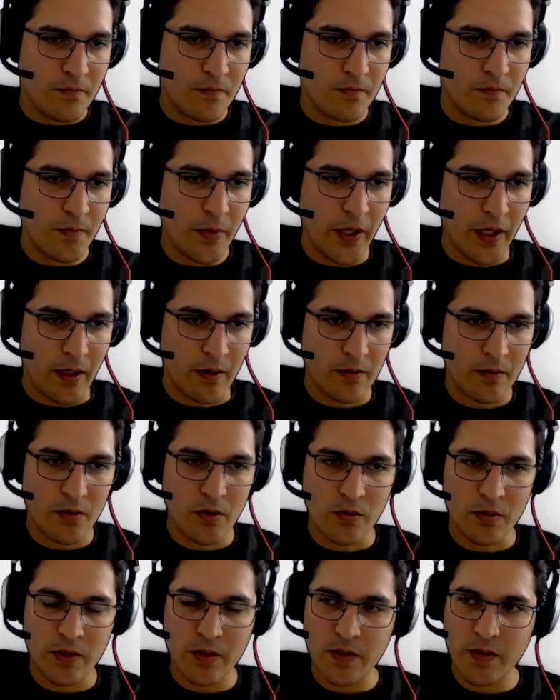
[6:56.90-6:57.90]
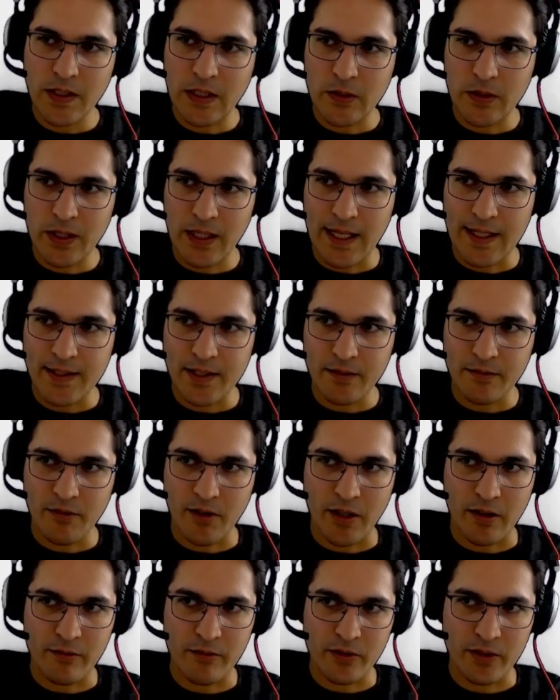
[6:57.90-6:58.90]
yeah, so this is our
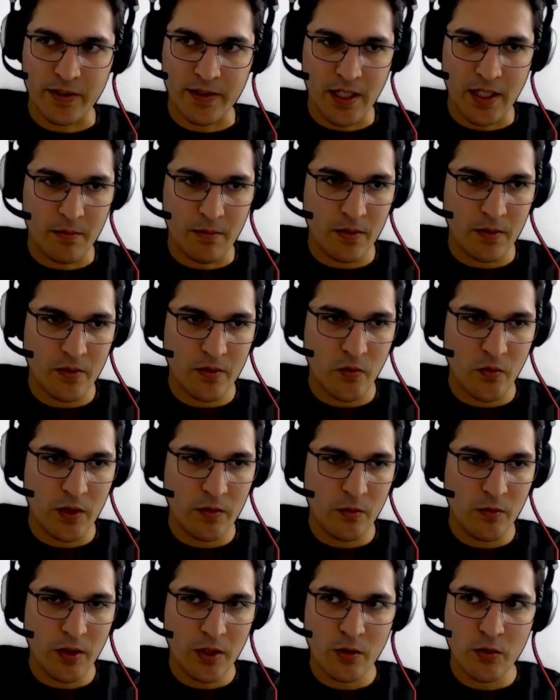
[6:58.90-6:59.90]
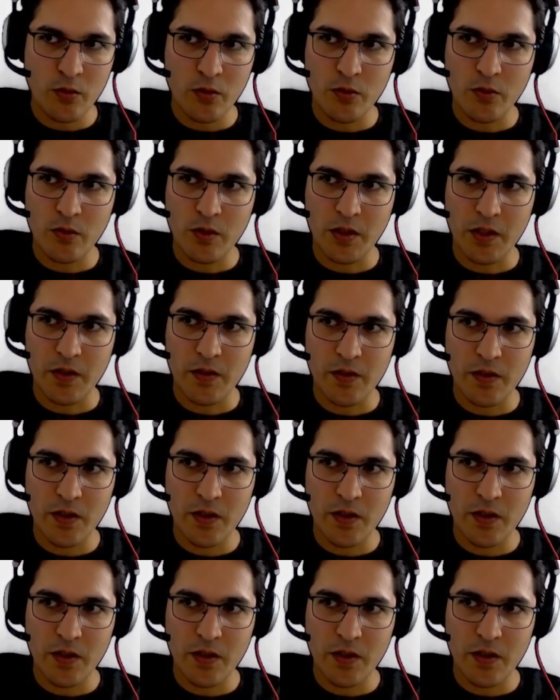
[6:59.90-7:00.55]
classifier, for example. So what we want to do is,